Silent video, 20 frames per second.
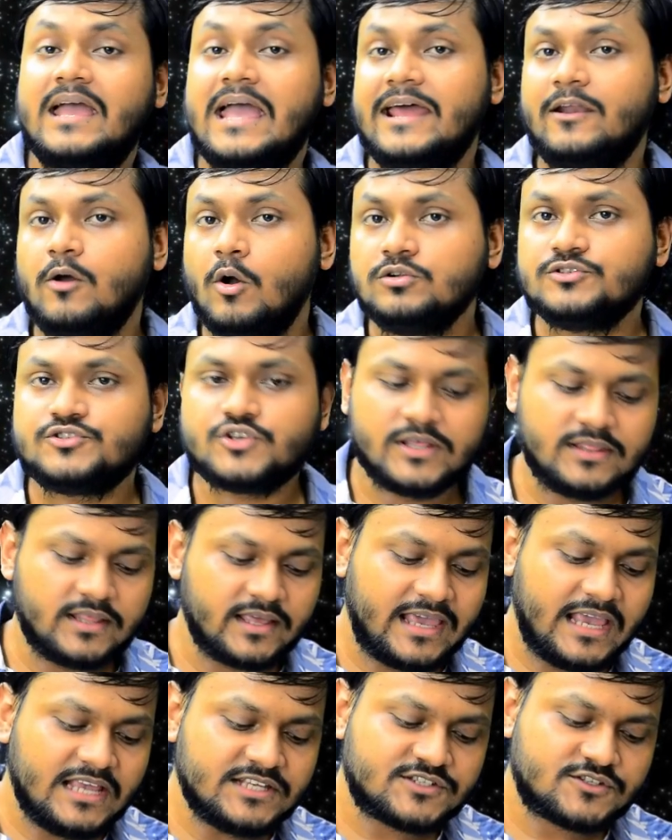And also in the
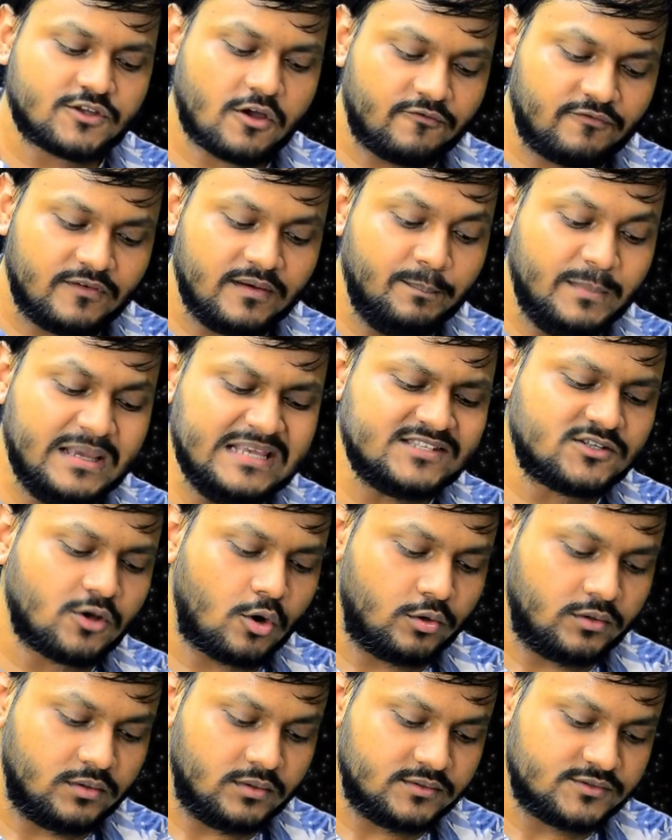case of a
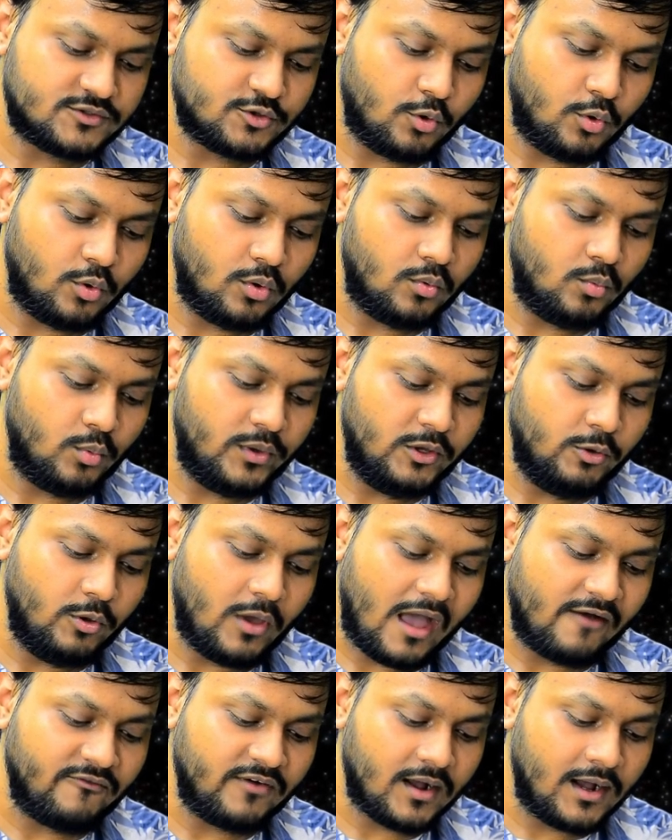meson, so you
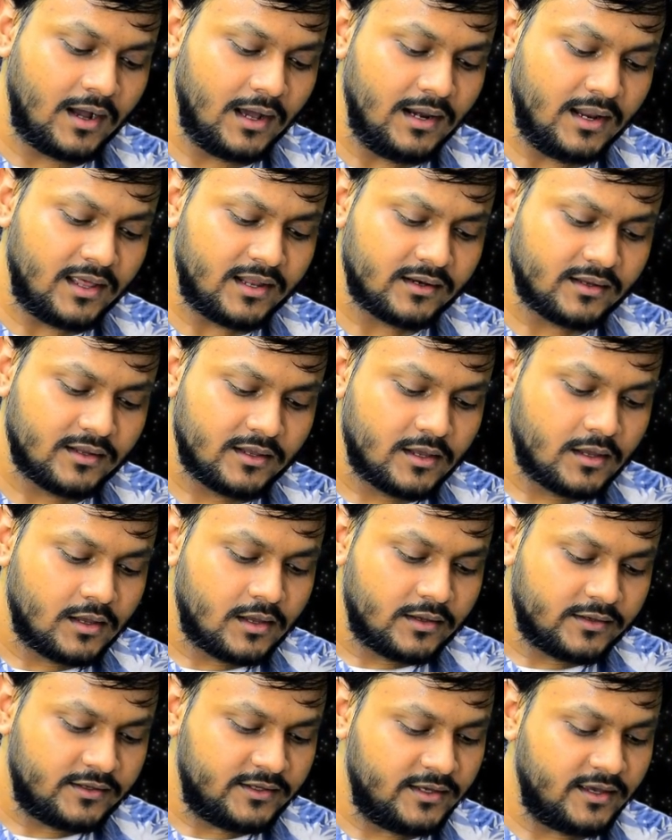have a color
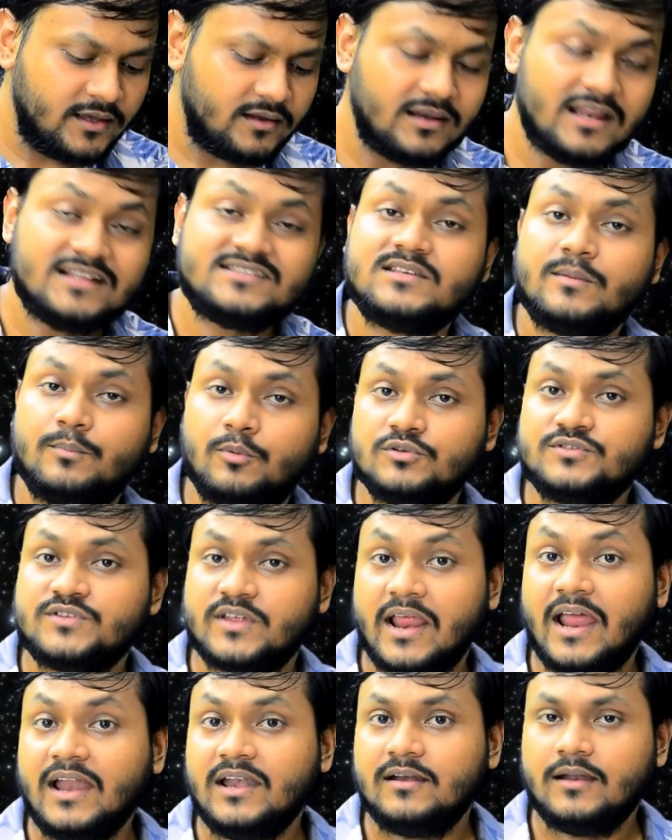here, let's suppose
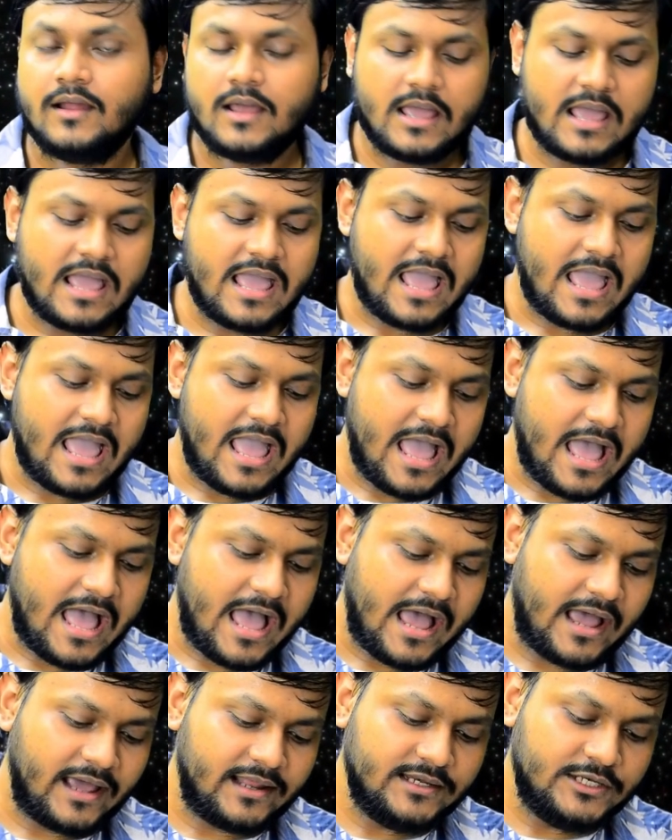red,
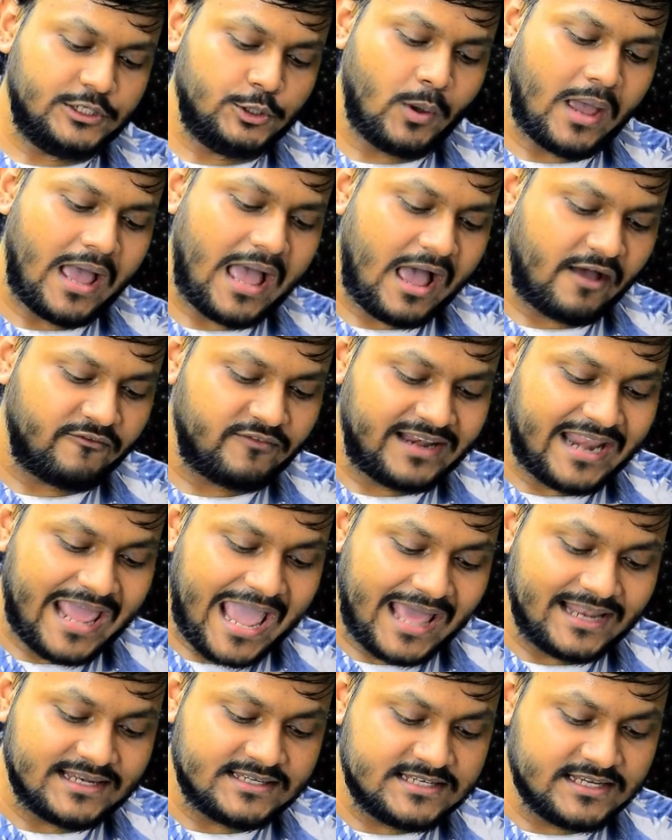and you have an
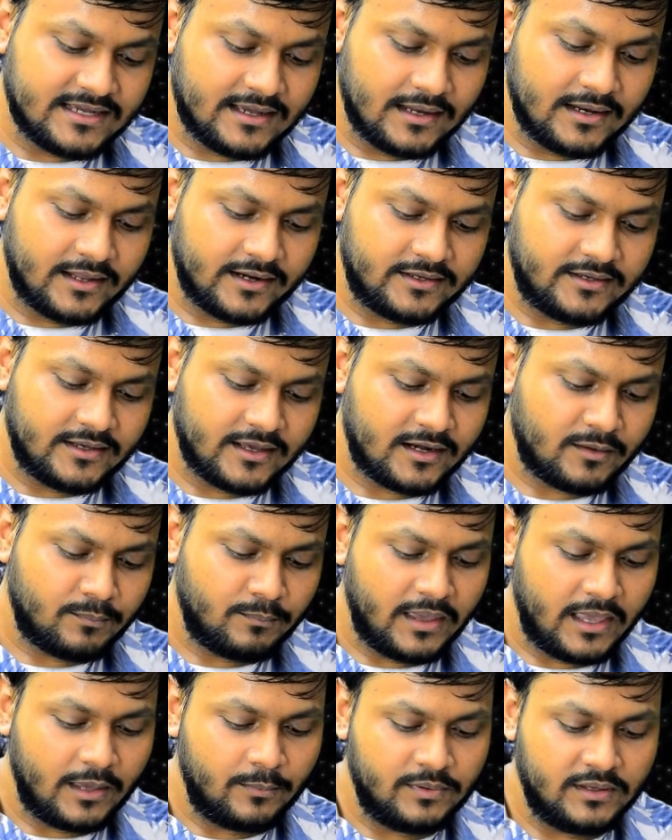anti-color here,
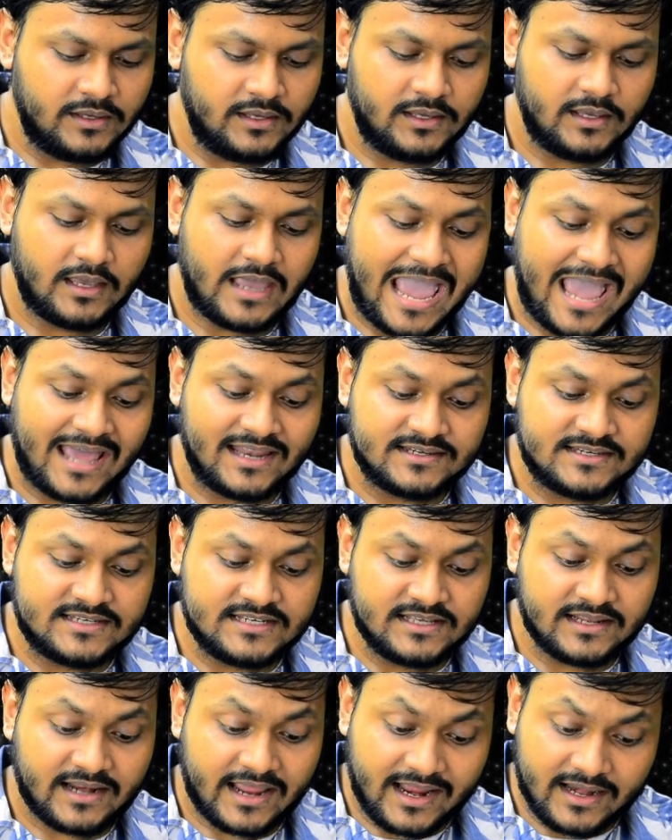maybe
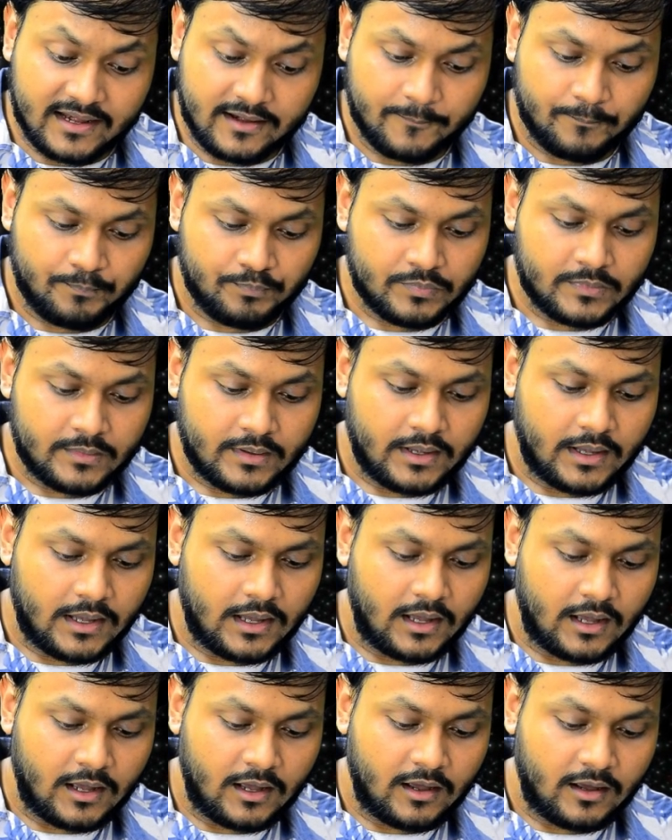anti-red
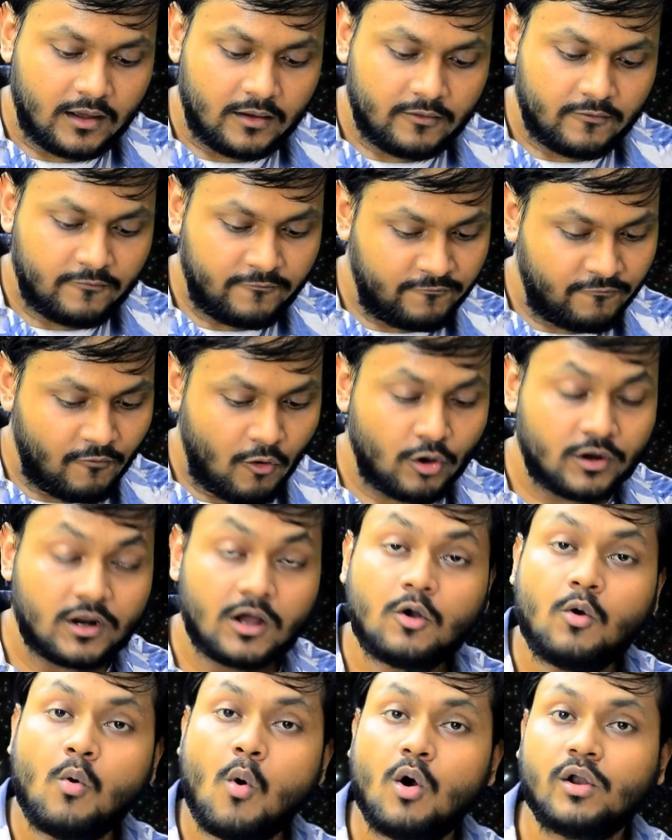for
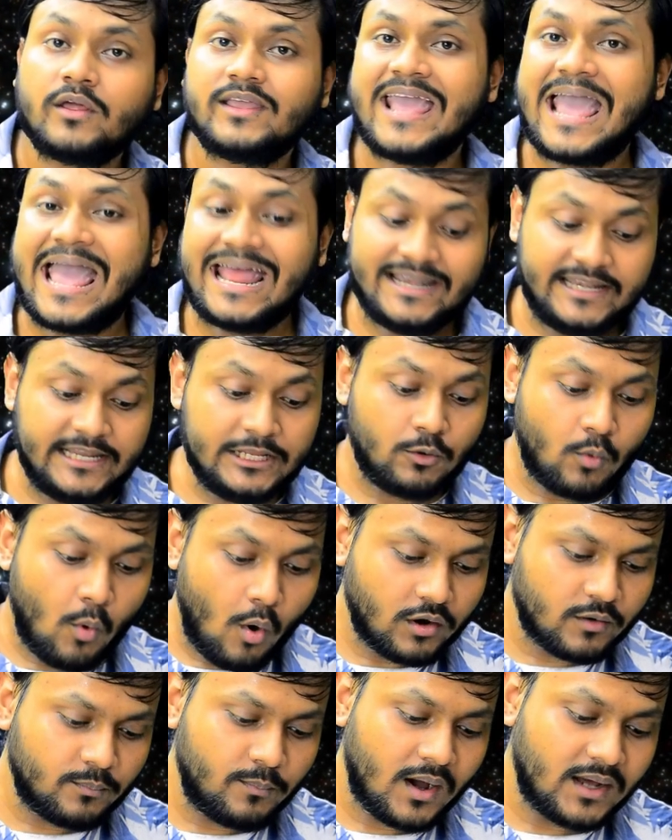a quark
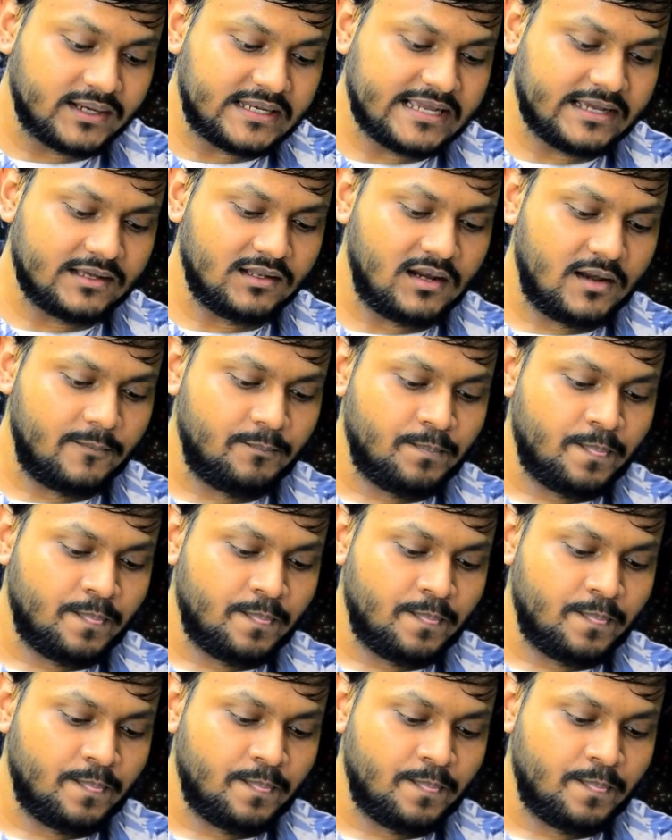anti-quark particle.